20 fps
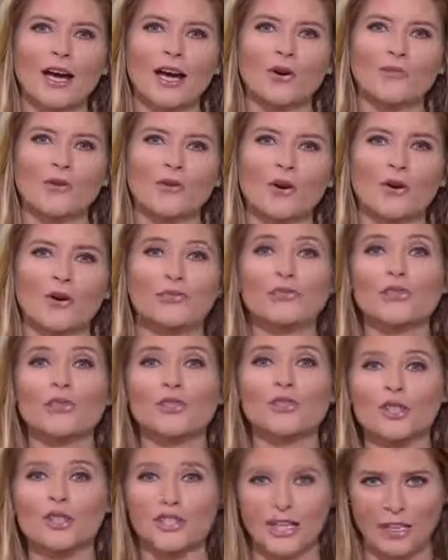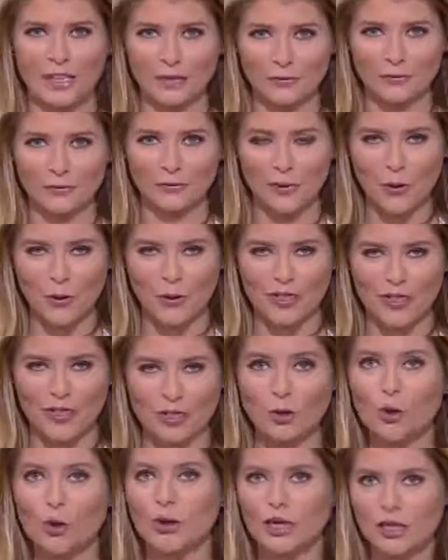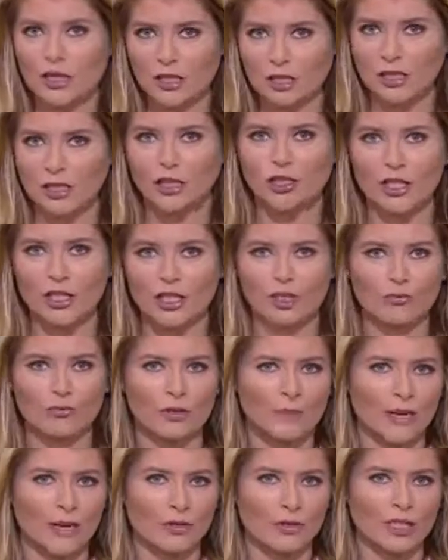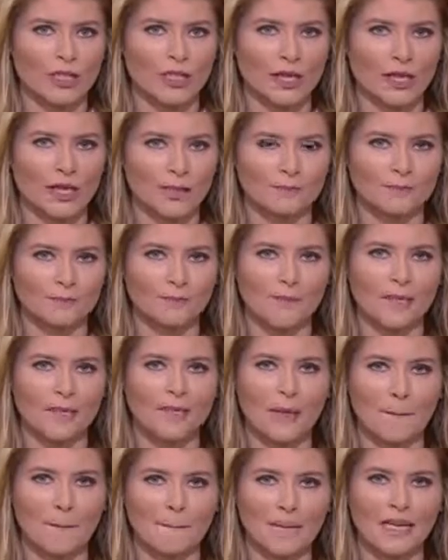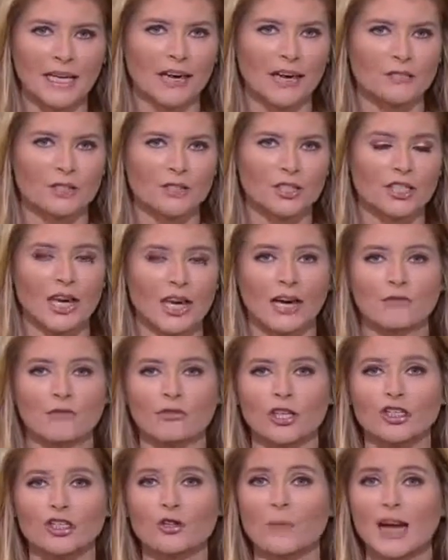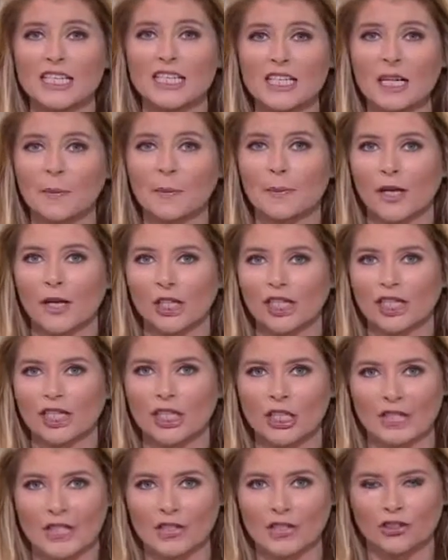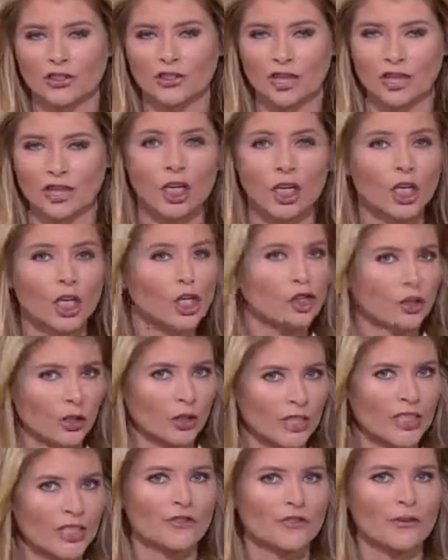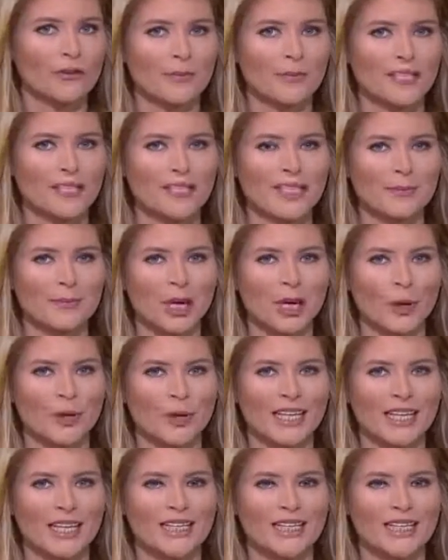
For futures in focus and oil trying to rebound today, making a big effort after a dramatic plunge yesterday. Joining us from the CBOE